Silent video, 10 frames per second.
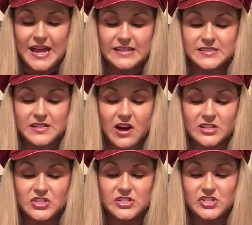hands to
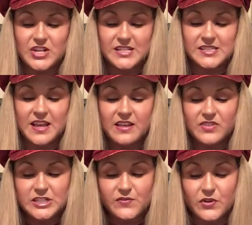Hachi's chest.
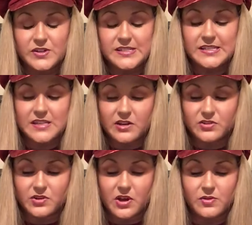"This fur is his
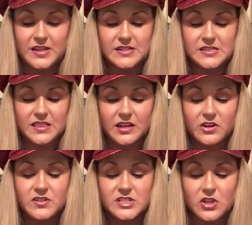undercoat. It is
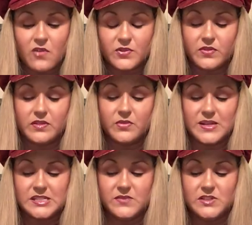thicker and softer than the
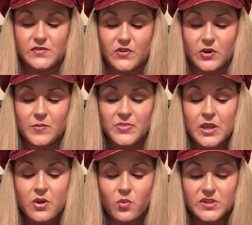rest of his fur.
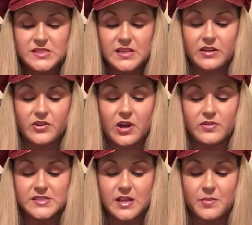Once the undercoat
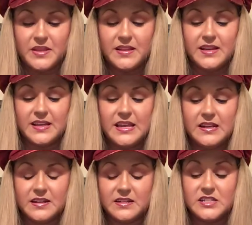has come in, the
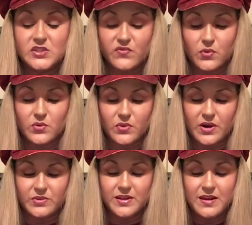Akita-kun is full
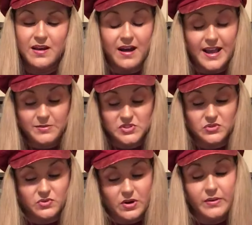grown." "I am
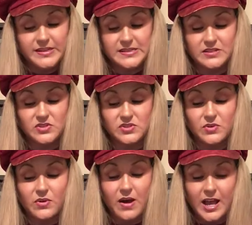still growing," said
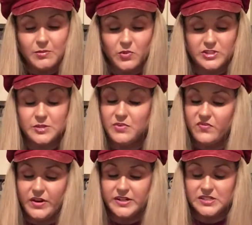Yasuo. "I am going to be
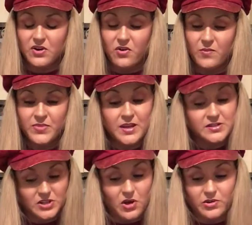very tall."
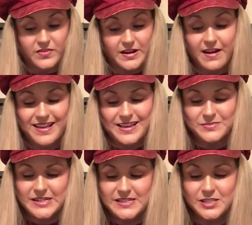"Taller than I am,"
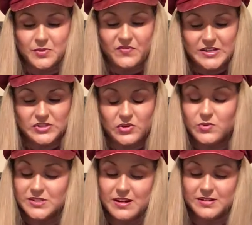teased the professor, who
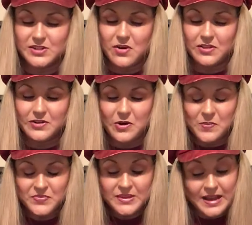was not tall at
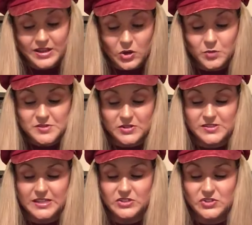all. "I hope so,"
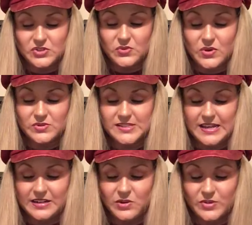said Yasuo,
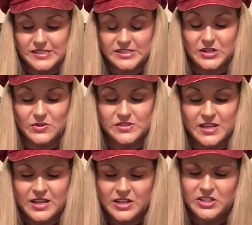standing on his toes.
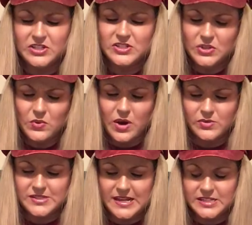
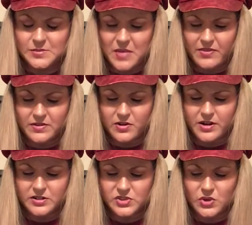"Yasuo," said his mother
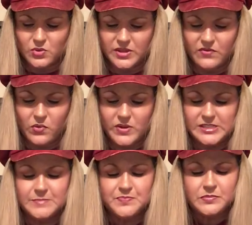in a scolding voice.